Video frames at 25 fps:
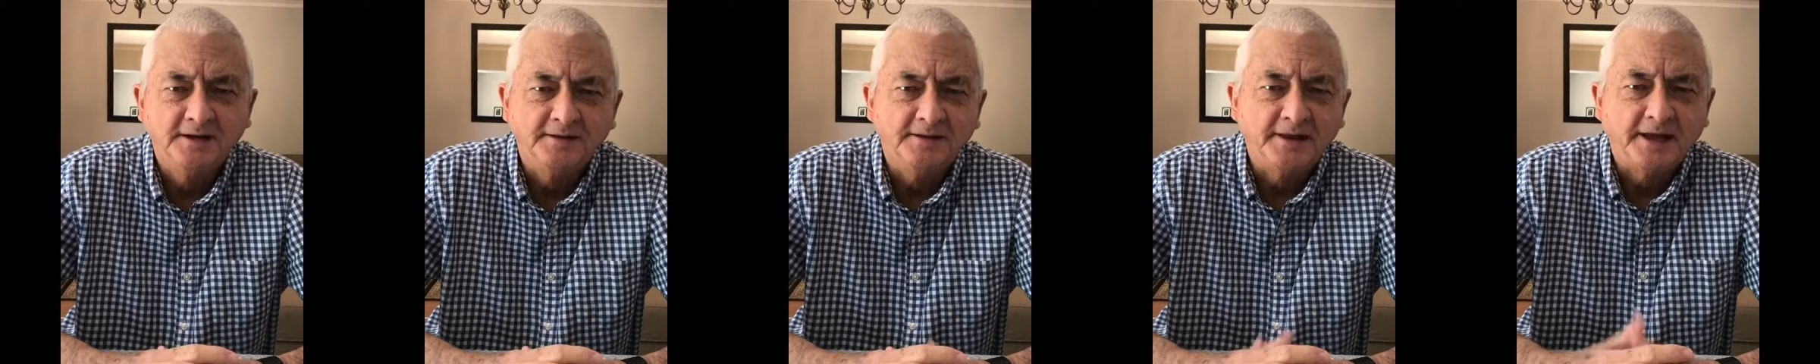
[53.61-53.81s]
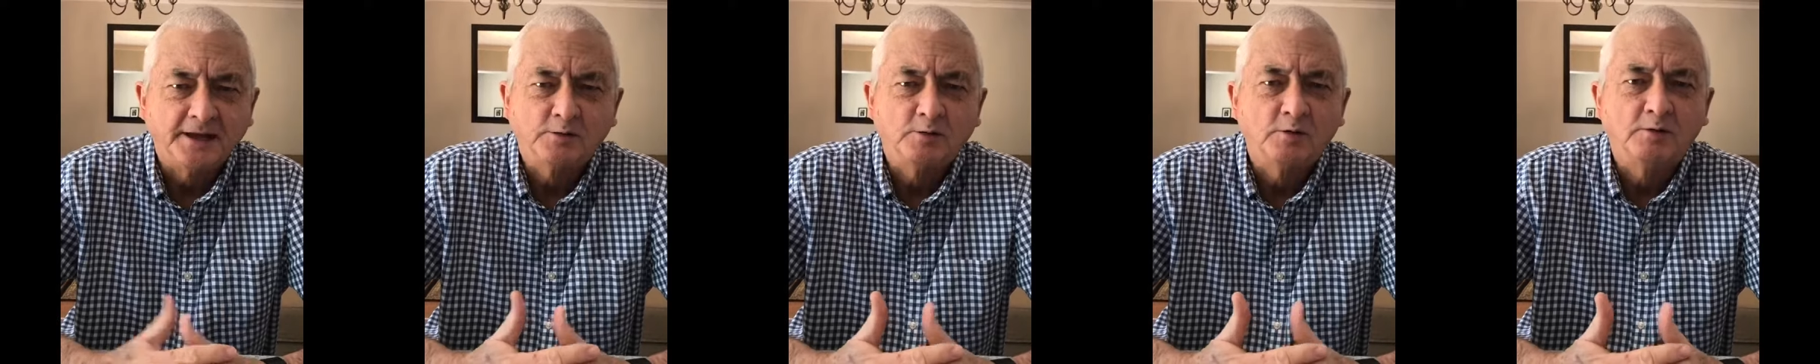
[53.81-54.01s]

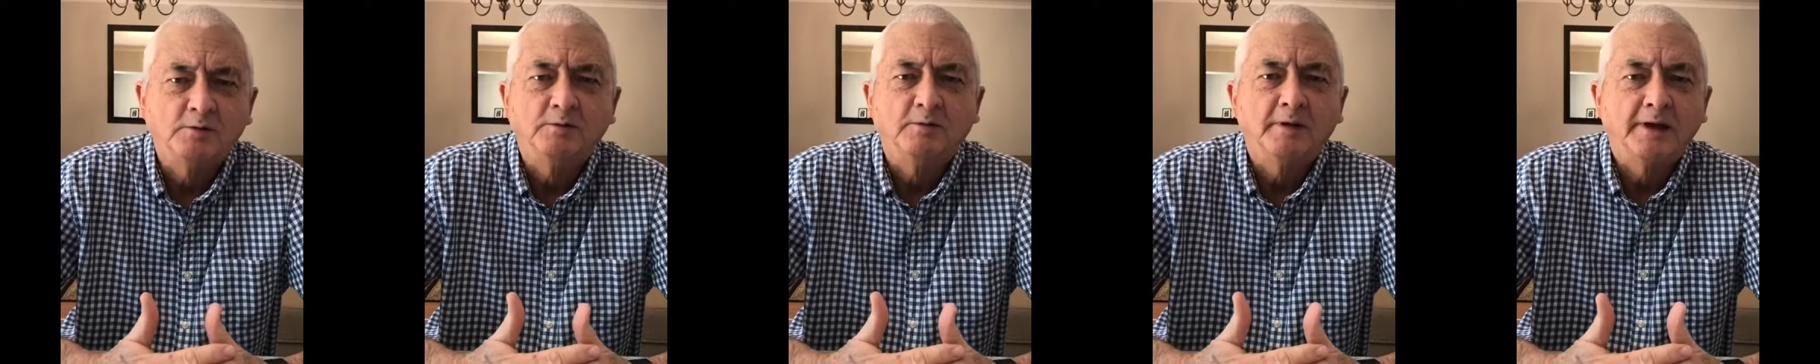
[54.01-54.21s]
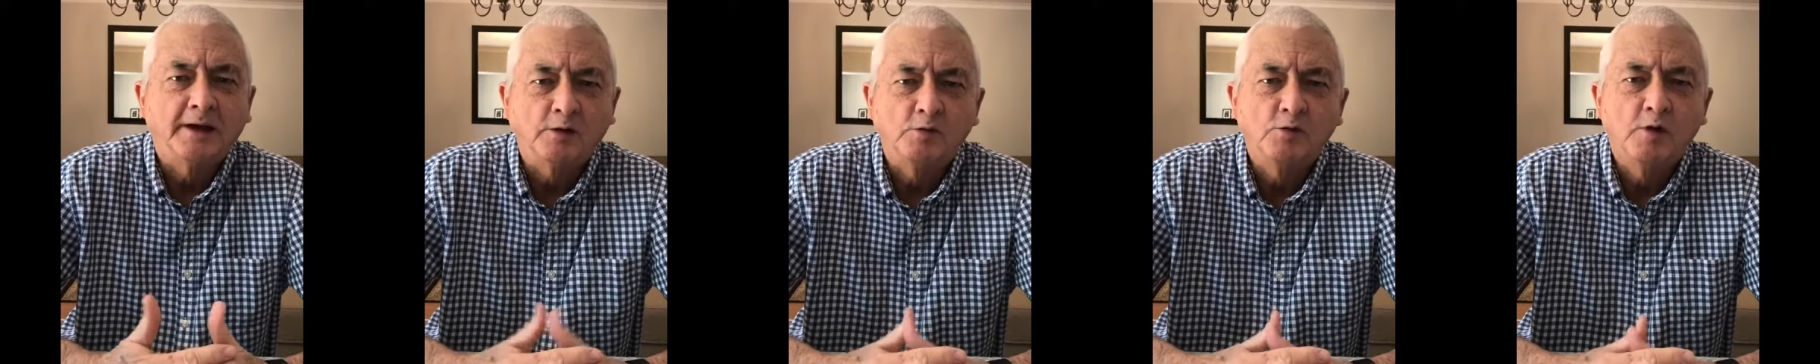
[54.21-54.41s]
that will
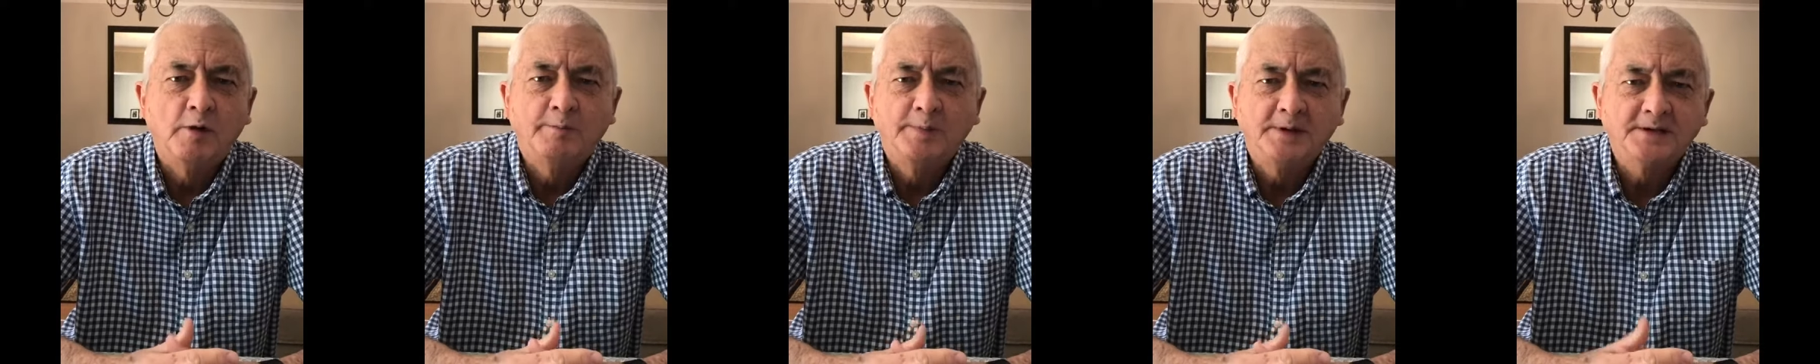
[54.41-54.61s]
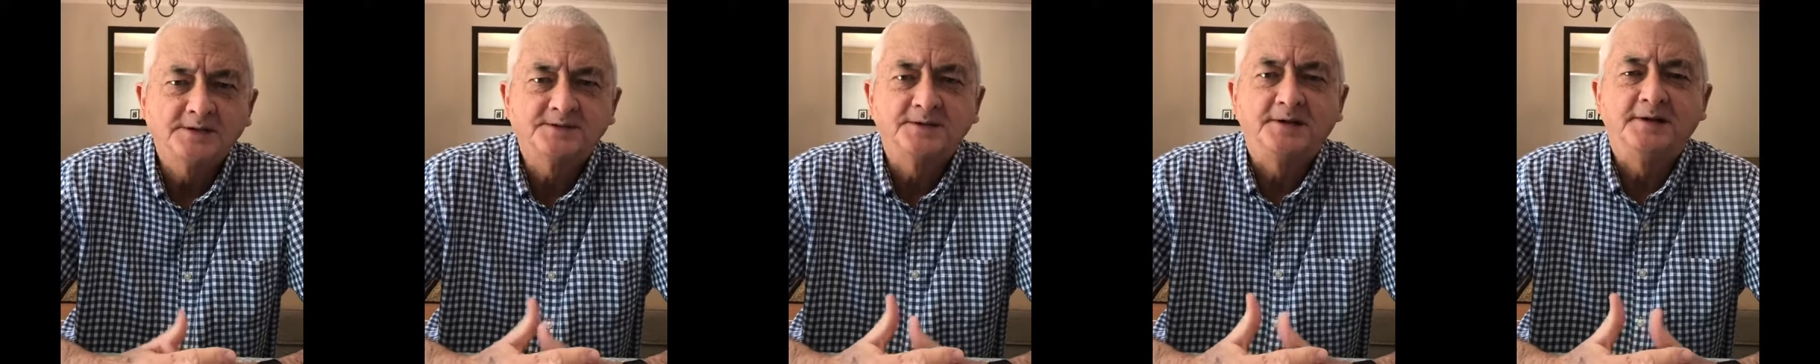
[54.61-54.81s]

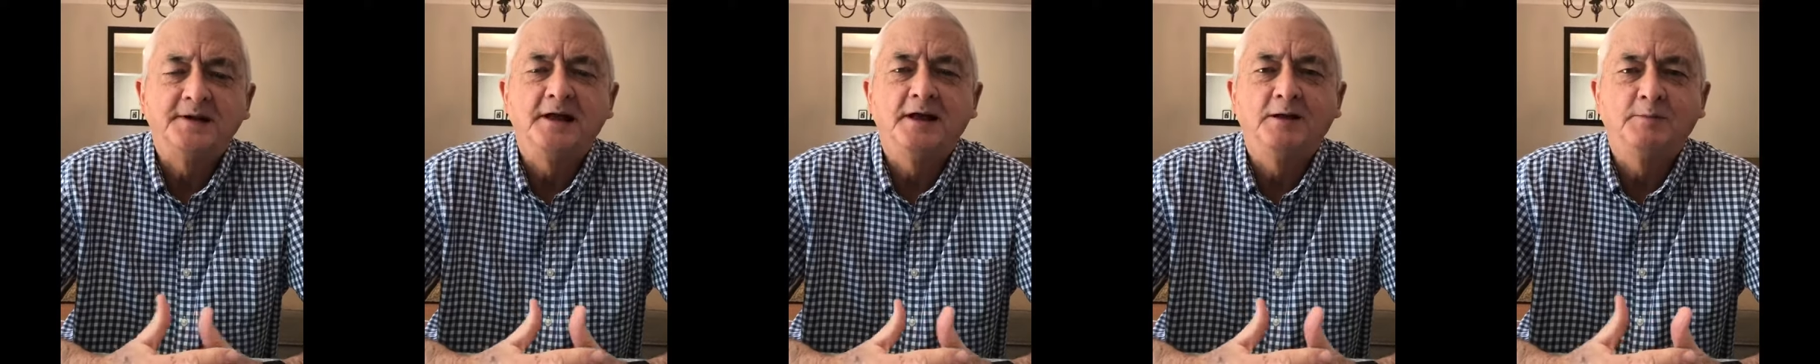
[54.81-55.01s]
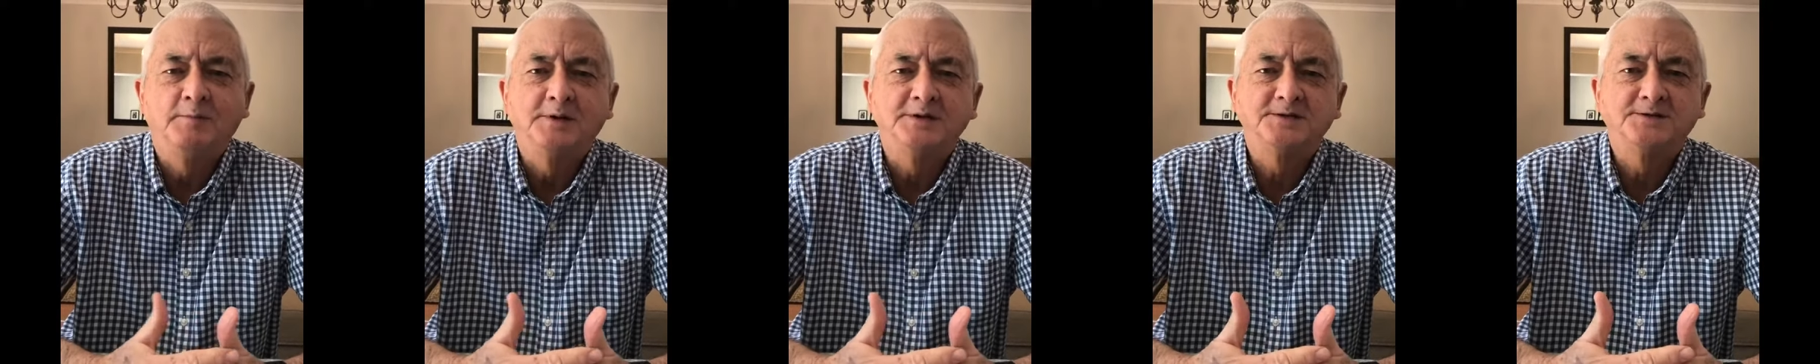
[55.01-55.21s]
equip us and
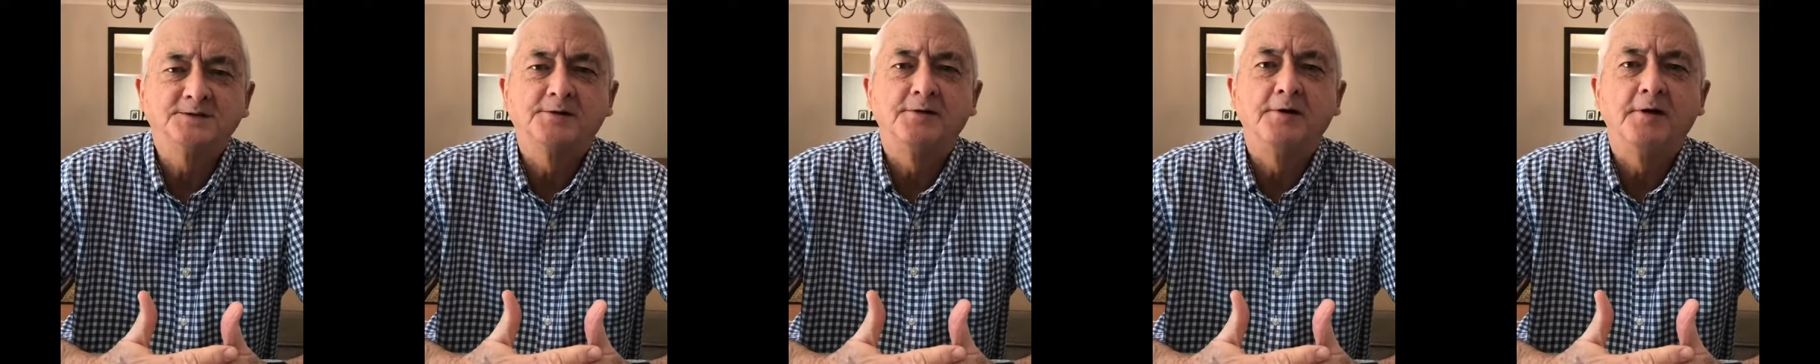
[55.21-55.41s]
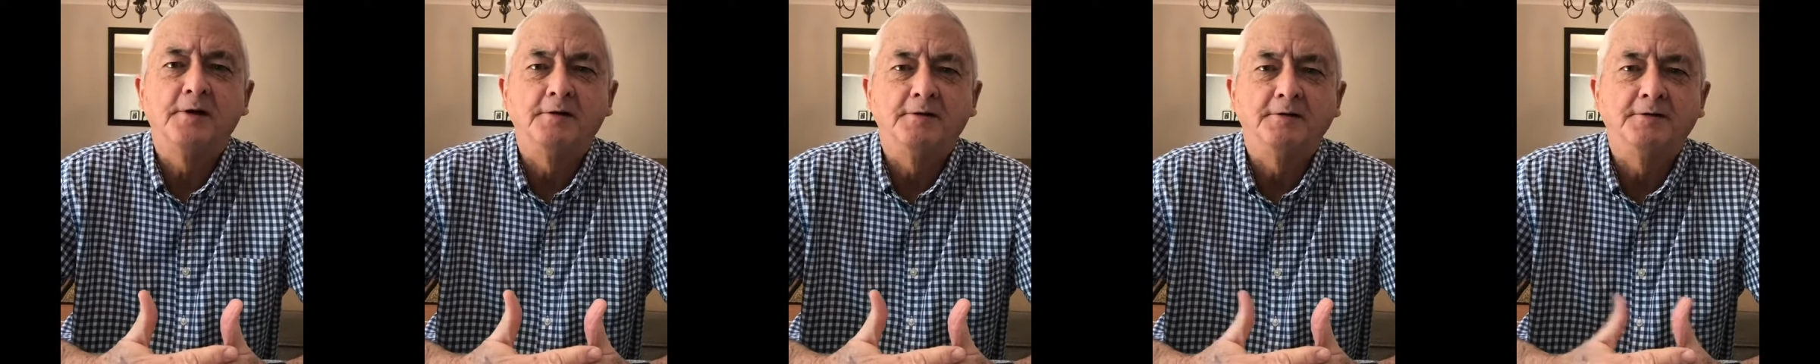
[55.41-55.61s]
help us
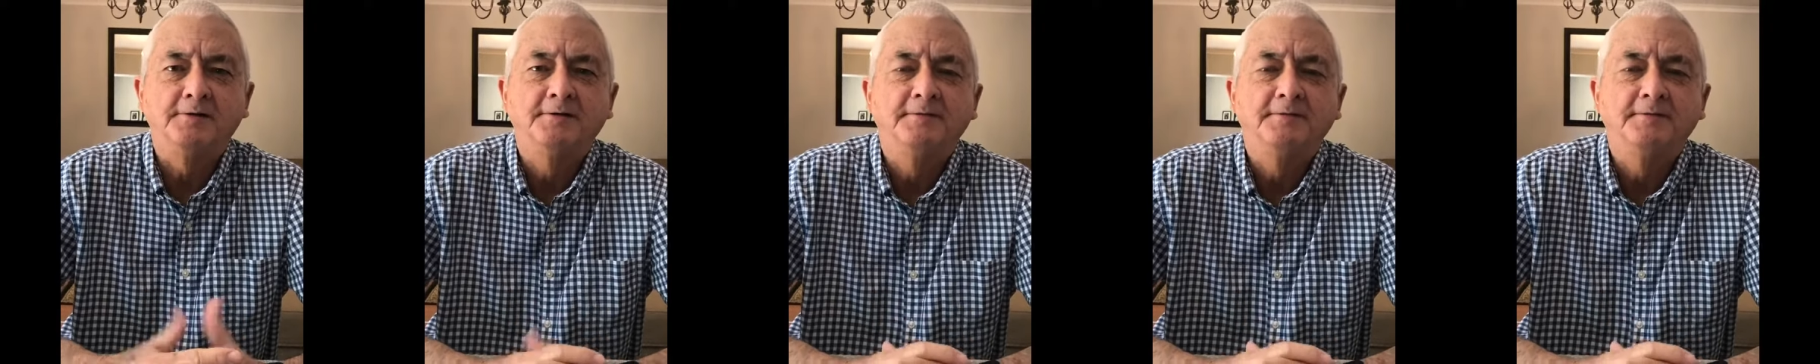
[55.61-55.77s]
grow.